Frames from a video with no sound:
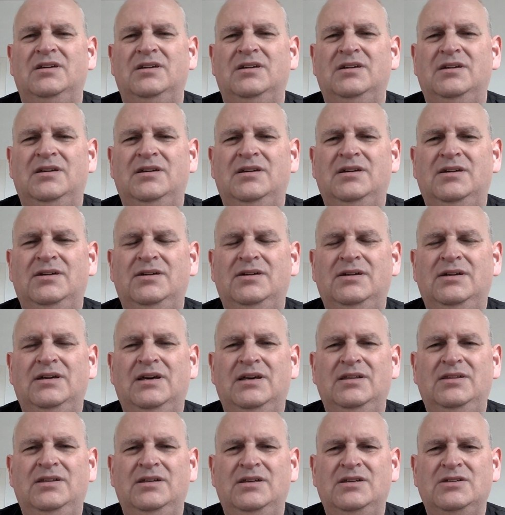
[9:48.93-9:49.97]
Uh,
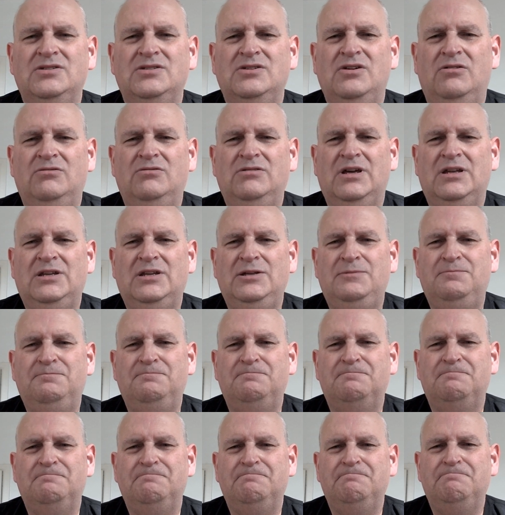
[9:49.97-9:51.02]
I think it's GoDaddy.
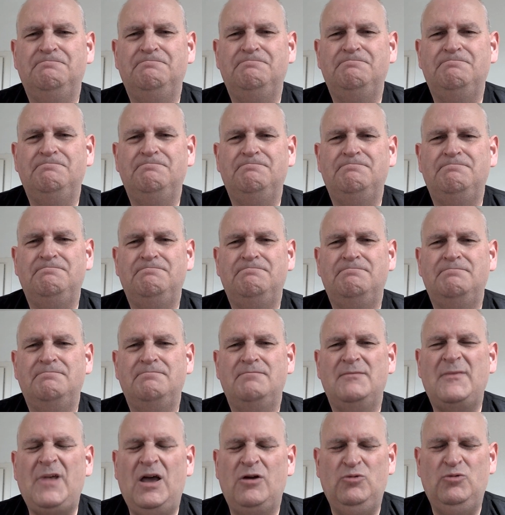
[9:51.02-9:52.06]

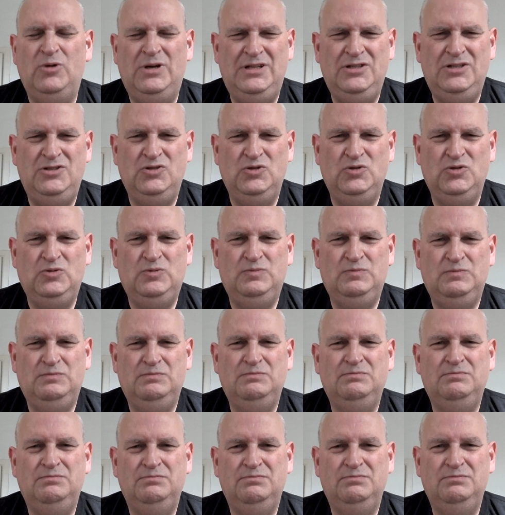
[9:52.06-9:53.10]
I really do.
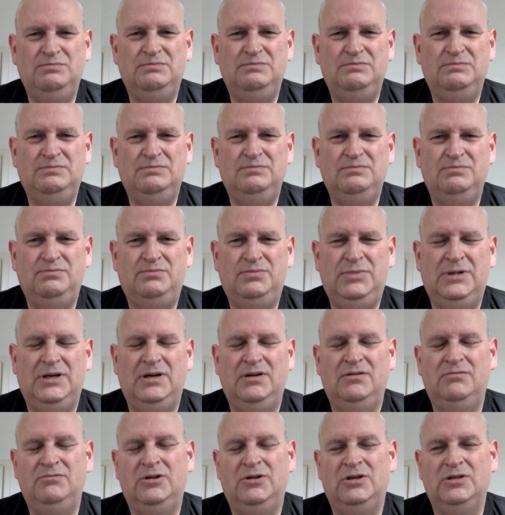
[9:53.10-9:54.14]

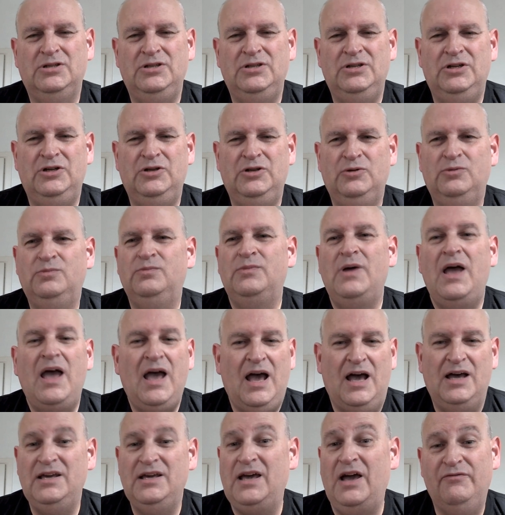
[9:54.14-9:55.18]
But what can you do?
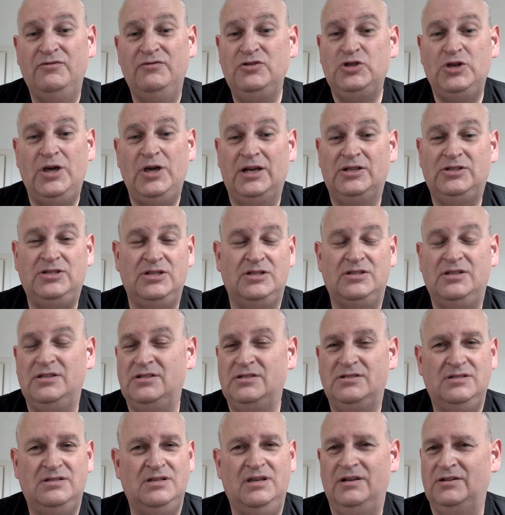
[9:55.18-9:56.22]
I haven't checked it
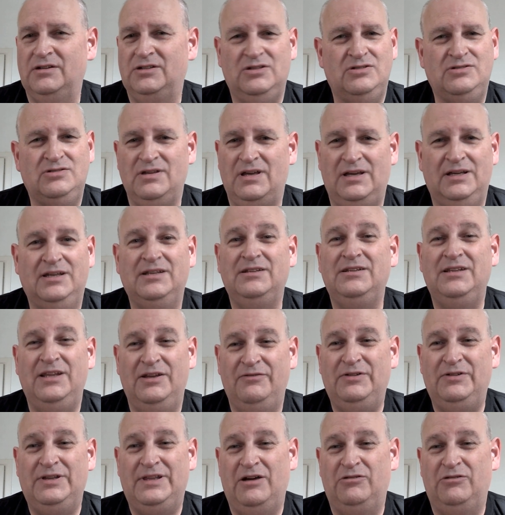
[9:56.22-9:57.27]
this year because I can
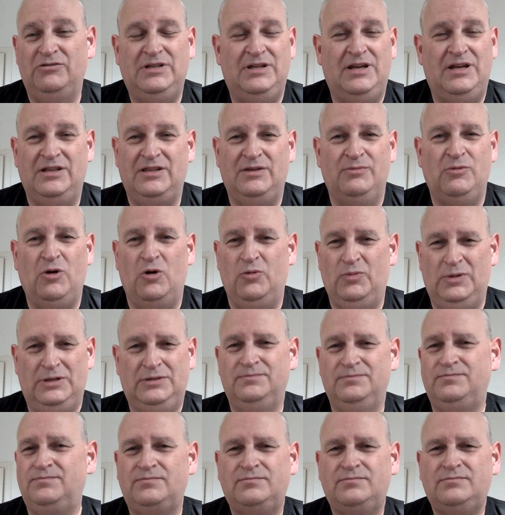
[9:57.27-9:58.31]
live without it at the
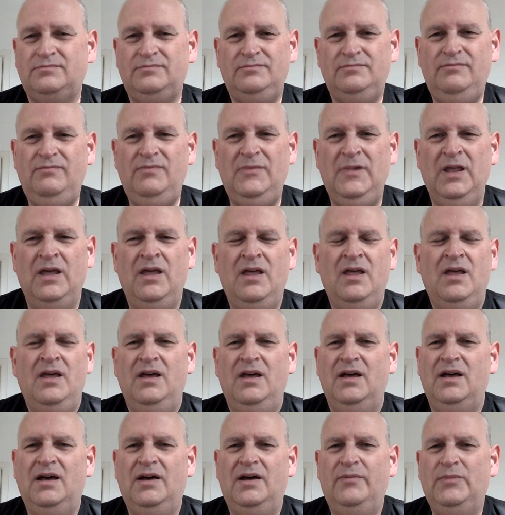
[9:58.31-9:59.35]
moment.
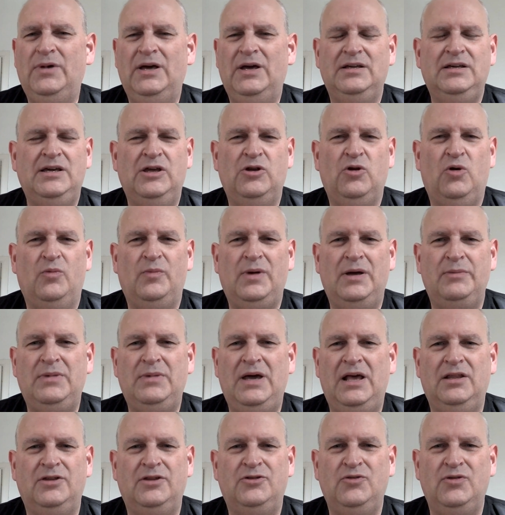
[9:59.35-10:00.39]
Um, I can get all my
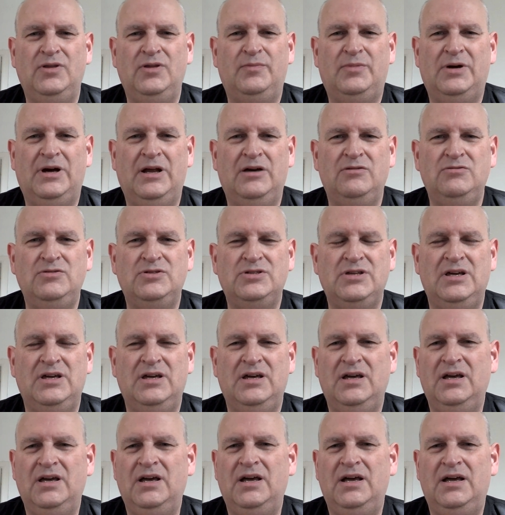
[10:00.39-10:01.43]
mail through the
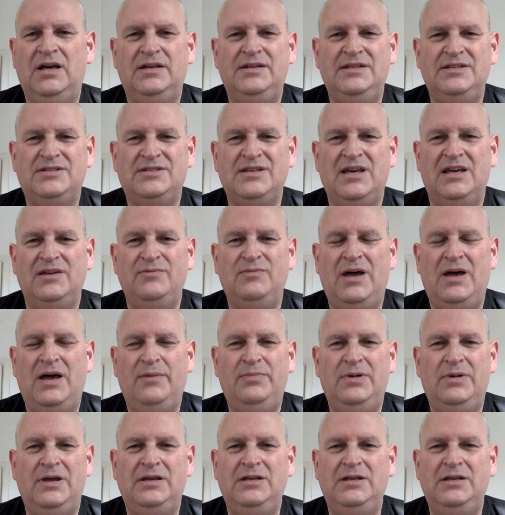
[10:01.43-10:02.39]
browser, and it's I map